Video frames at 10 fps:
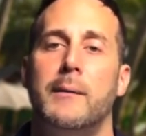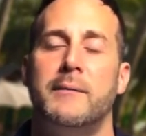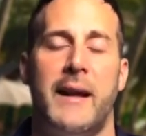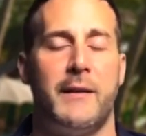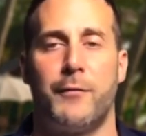
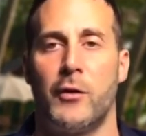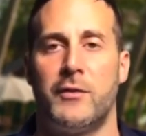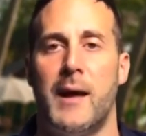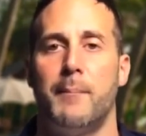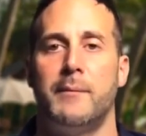Take the
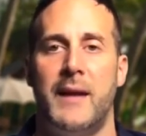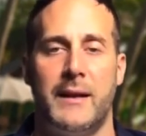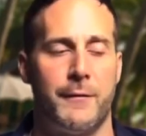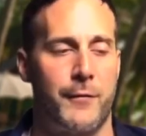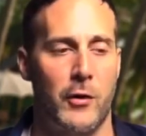first step.
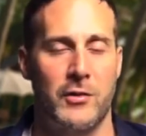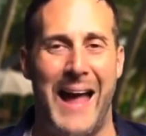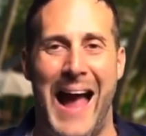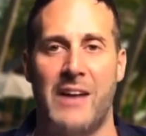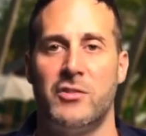Take the first
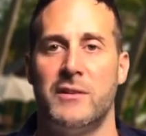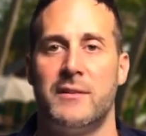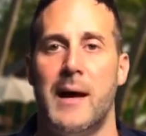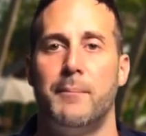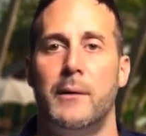action
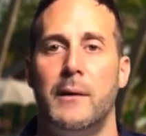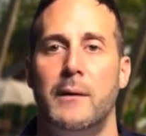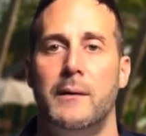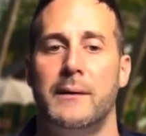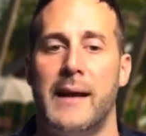step.
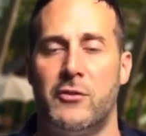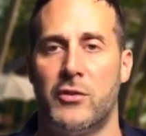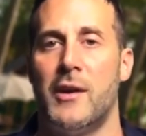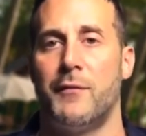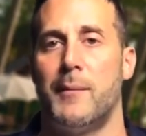Get
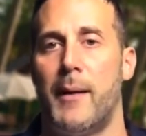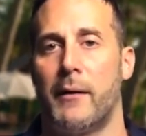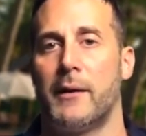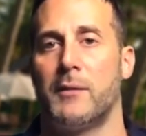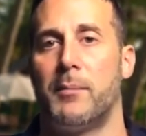yourself an
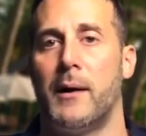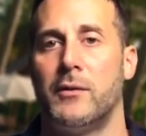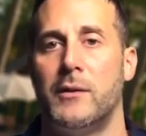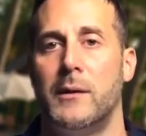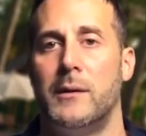American
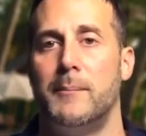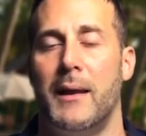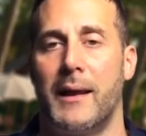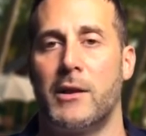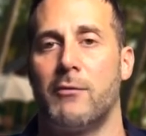Express. Be
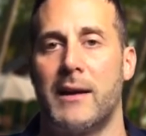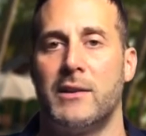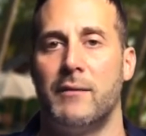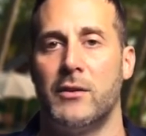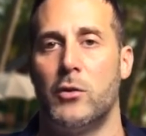like the
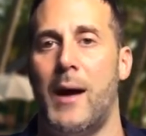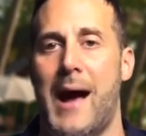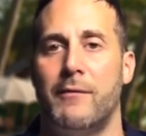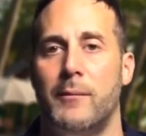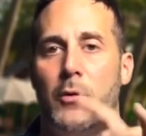rest of us who
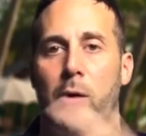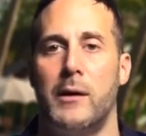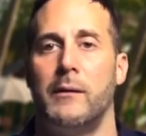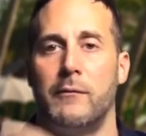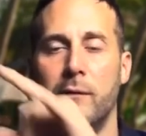have them, who
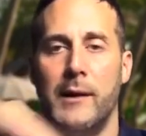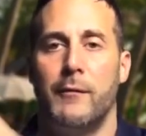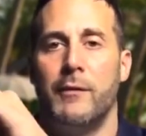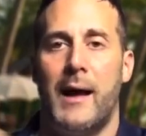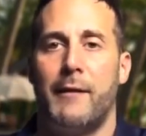can
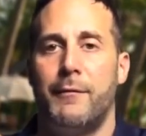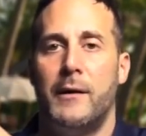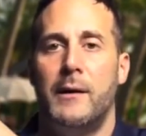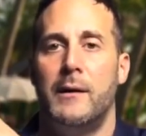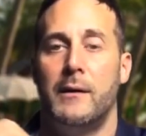live life.
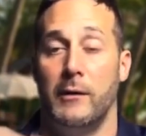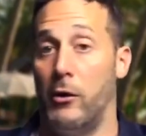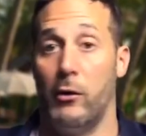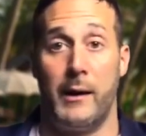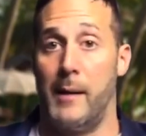
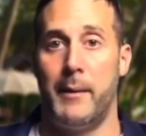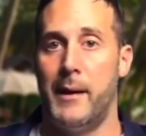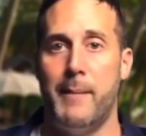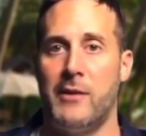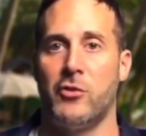Literally, I mean,
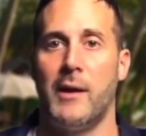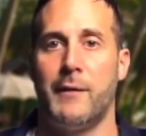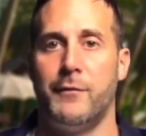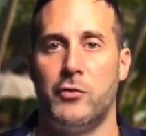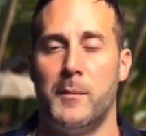it makes your
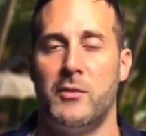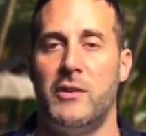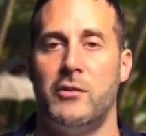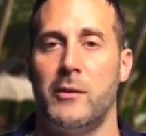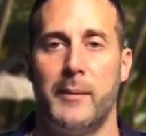life so much
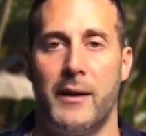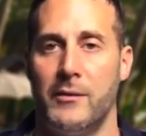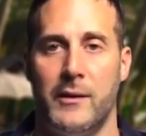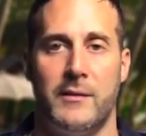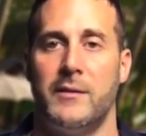easier
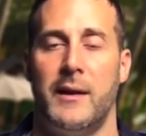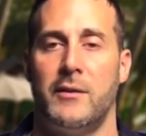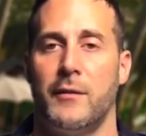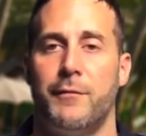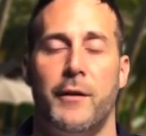because
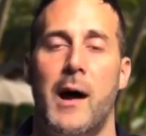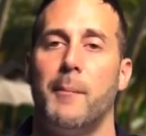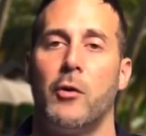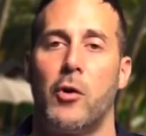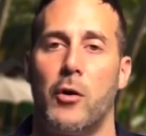it's a
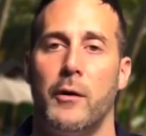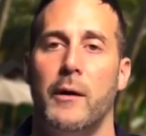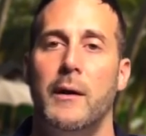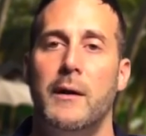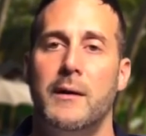phenomenal card
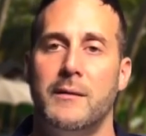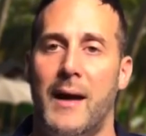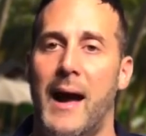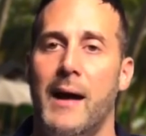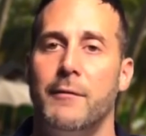to
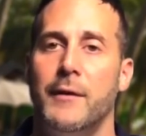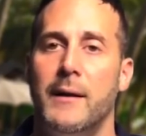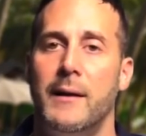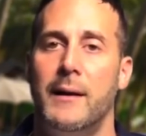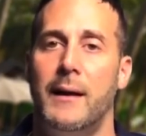have.
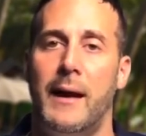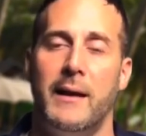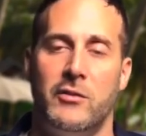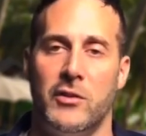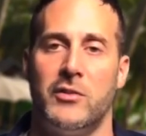And
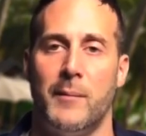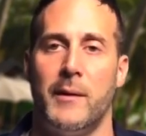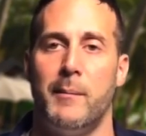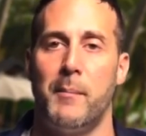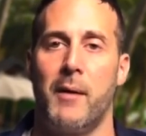it's just
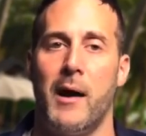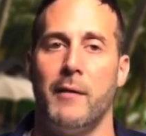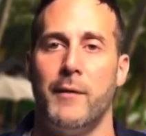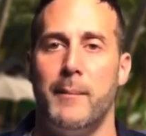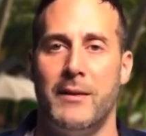something to be proud
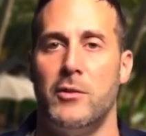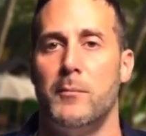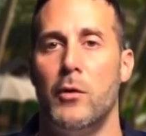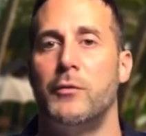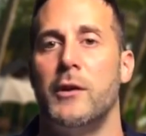of. It means you
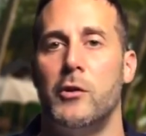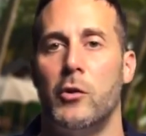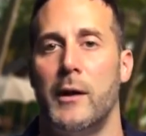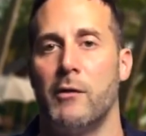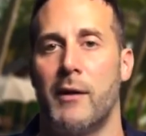moved
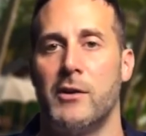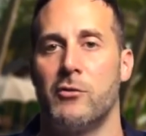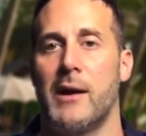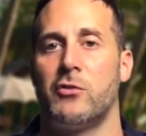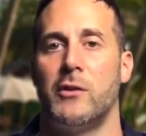in the right
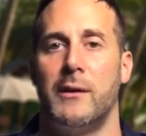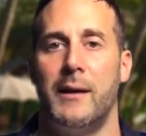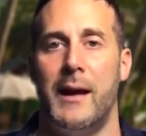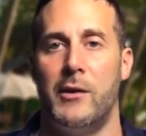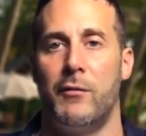
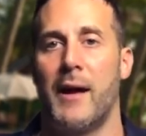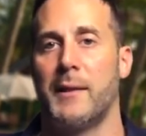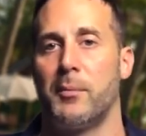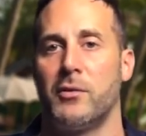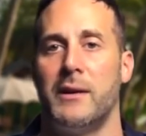direction and you've got
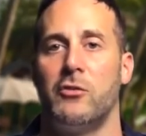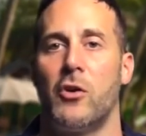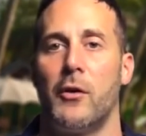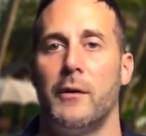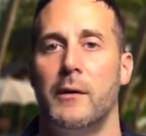the prestige
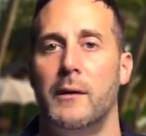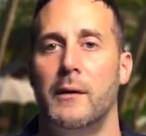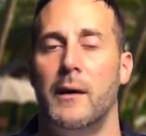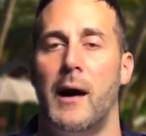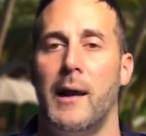card.
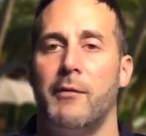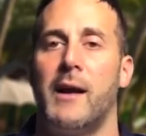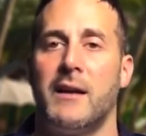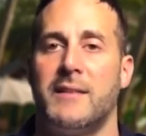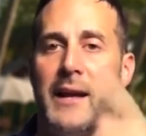I love you
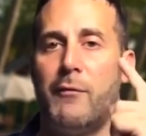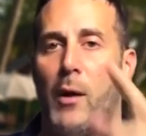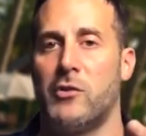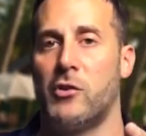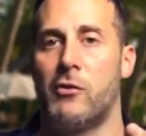guys. Thank you for
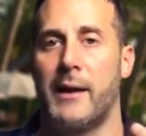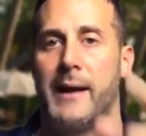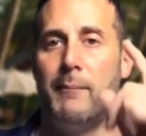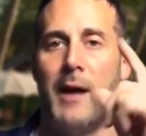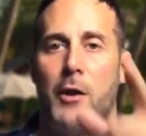watching the credit
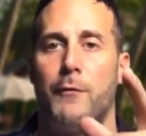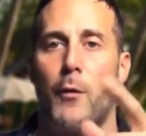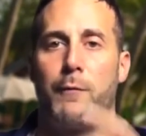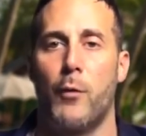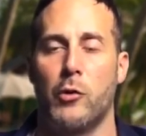game.
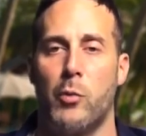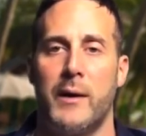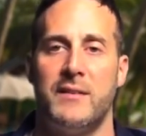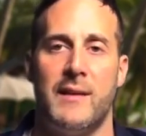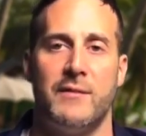
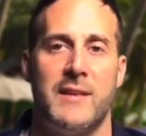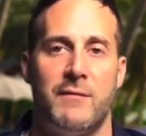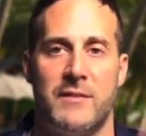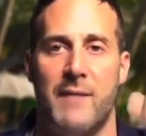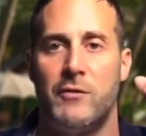
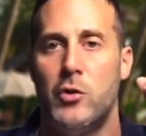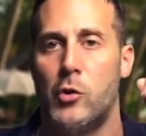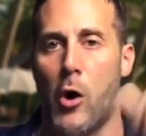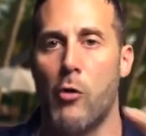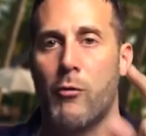
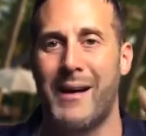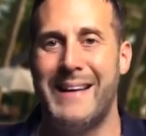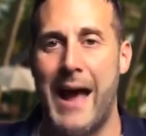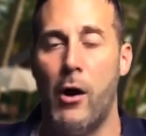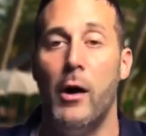904-420-7772. Call right
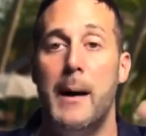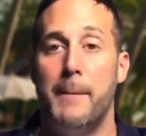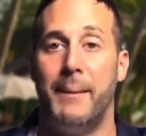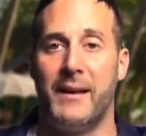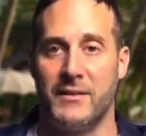now
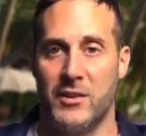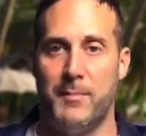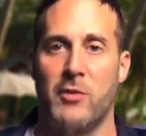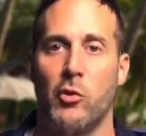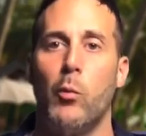because the
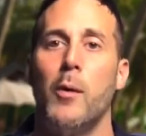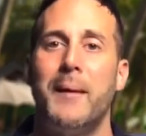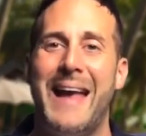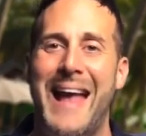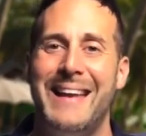special will
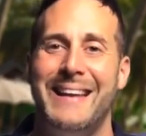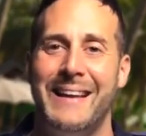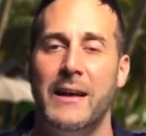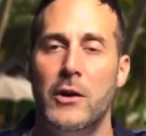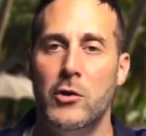be
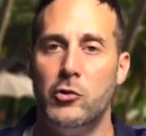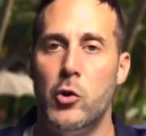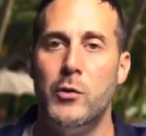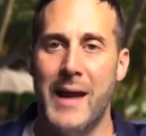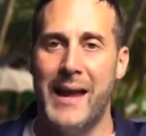ending
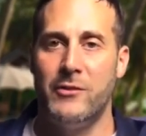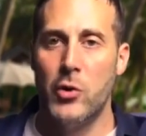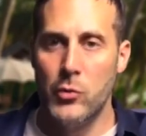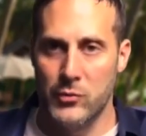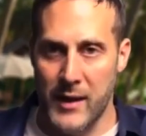today,
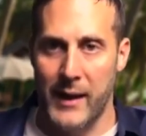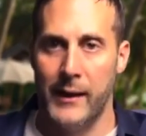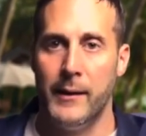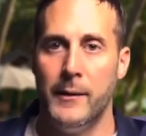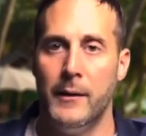
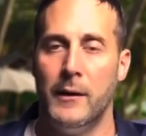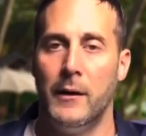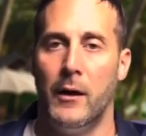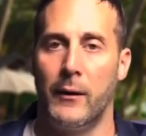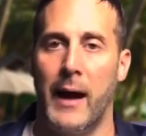Tuesday,
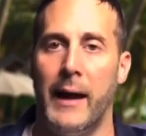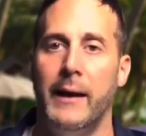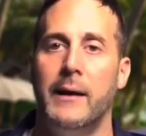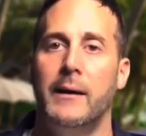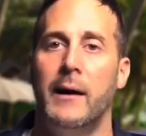
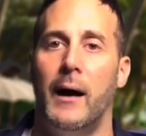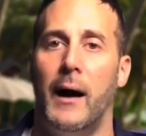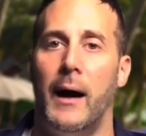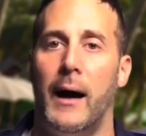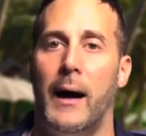okay?
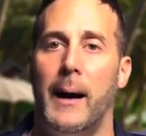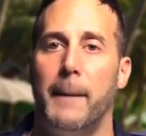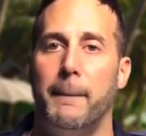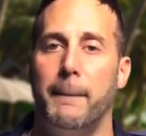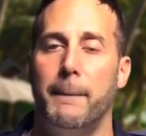
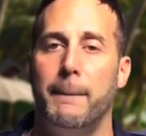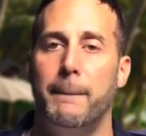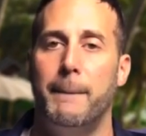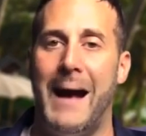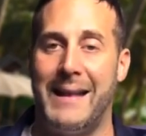
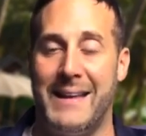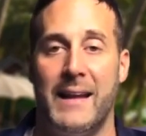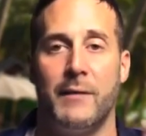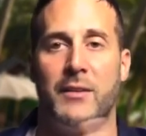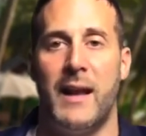At the
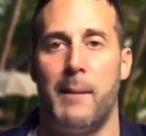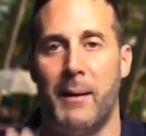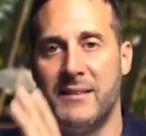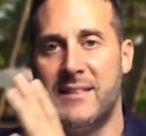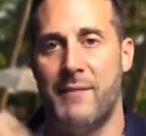end of today.
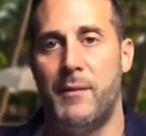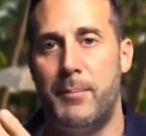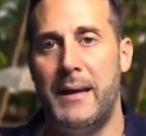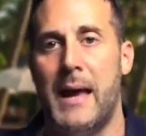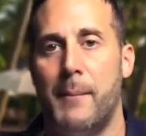By 7
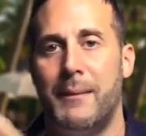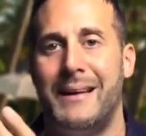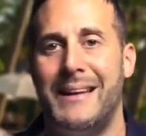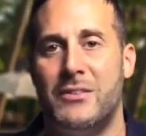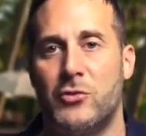
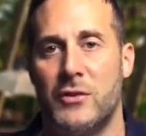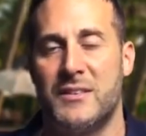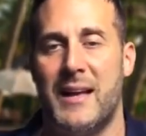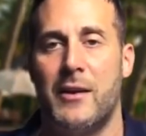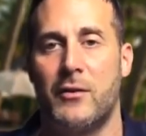p.m. Eastern
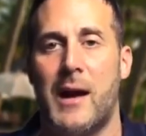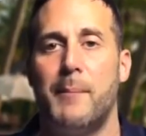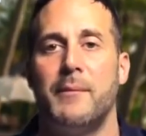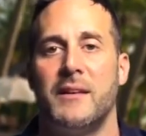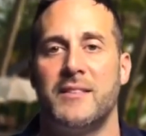Standard
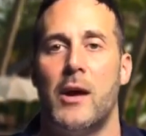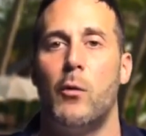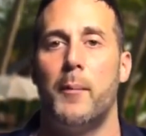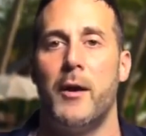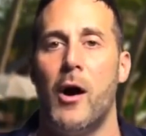Time, the
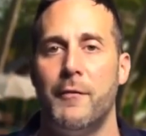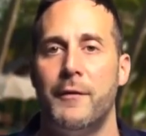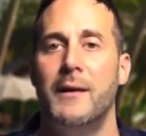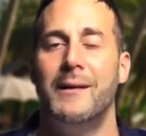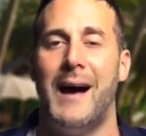sale will be
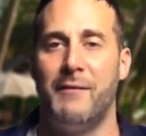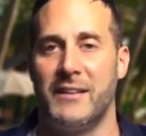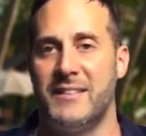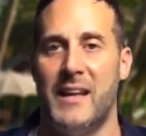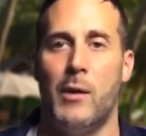off. I've
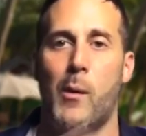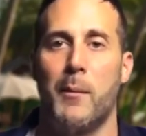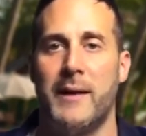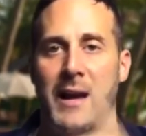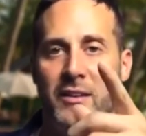extended it one
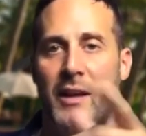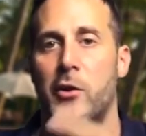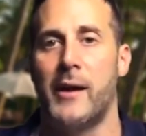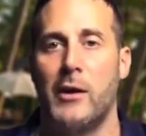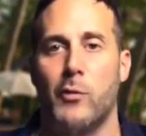more day because I
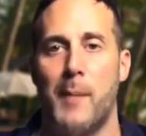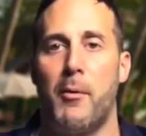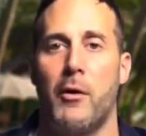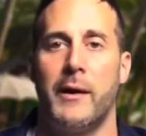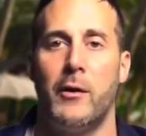know you guys were
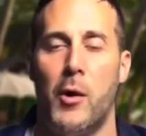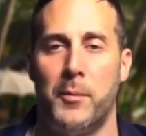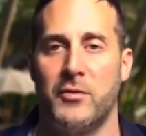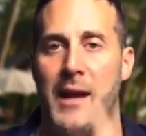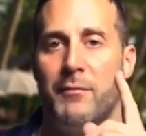out partying. Hope
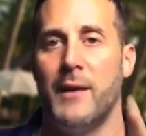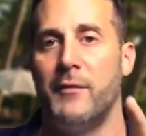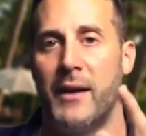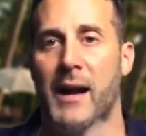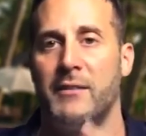you're safe.
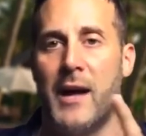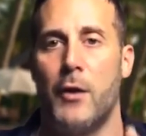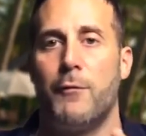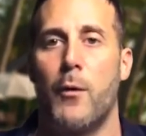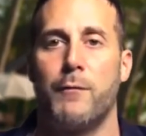Love you guys.
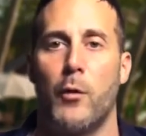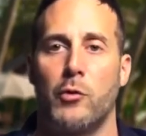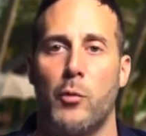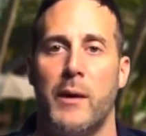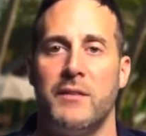
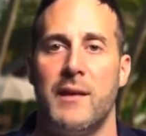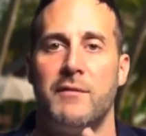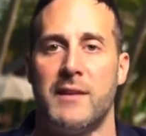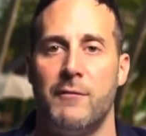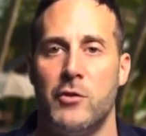
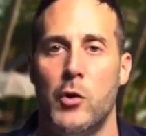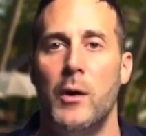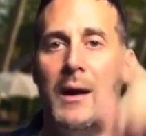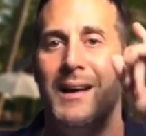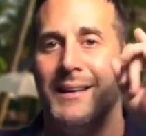
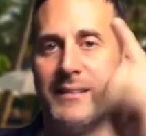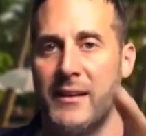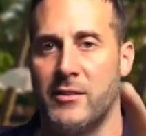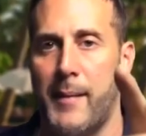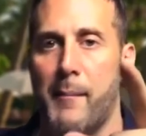904-420-7772. Let's
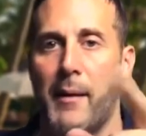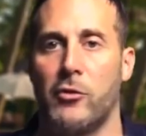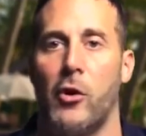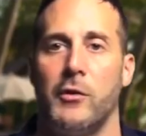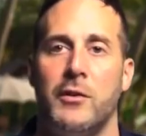get to Man
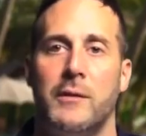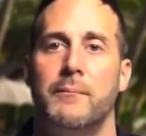Math Cards.